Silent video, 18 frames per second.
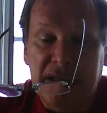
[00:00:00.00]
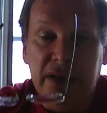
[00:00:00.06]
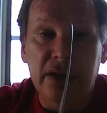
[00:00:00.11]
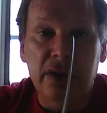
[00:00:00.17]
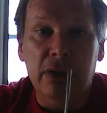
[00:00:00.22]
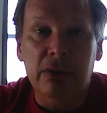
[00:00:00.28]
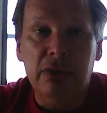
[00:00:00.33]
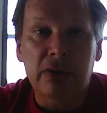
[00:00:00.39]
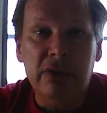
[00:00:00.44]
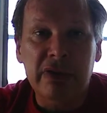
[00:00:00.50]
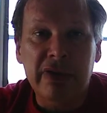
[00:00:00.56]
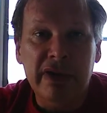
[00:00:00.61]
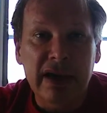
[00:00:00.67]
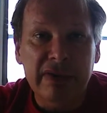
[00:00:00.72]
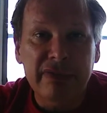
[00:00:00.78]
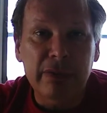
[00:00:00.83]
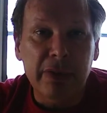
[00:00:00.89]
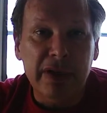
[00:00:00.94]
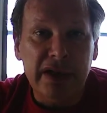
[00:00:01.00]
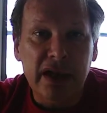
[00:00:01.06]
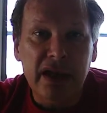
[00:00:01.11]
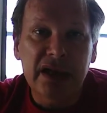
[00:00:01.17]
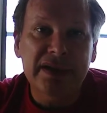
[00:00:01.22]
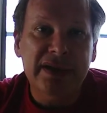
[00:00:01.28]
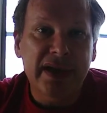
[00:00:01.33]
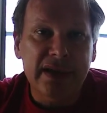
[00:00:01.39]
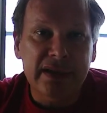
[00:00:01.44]
no longer have to wear
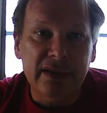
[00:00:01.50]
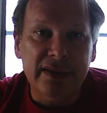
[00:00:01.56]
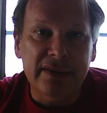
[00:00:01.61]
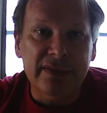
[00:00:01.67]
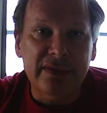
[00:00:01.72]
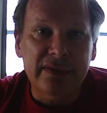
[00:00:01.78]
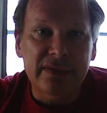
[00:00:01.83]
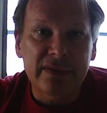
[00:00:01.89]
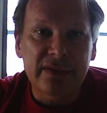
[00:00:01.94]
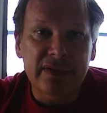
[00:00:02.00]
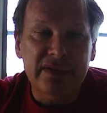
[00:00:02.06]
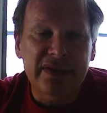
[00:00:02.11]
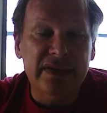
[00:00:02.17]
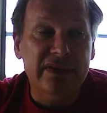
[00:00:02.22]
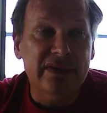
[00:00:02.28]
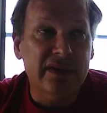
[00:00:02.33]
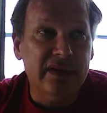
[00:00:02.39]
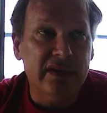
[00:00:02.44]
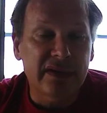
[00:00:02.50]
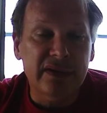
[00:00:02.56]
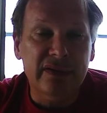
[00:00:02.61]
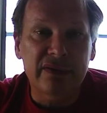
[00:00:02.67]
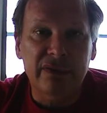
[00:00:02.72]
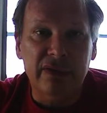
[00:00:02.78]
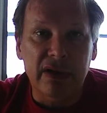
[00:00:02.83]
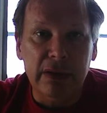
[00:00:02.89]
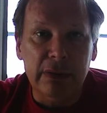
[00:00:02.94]
contact lenses to see things
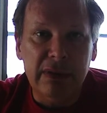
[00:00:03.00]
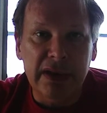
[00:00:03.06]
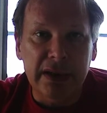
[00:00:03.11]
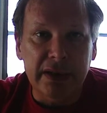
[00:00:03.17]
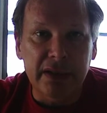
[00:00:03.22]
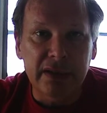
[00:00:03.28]
far away.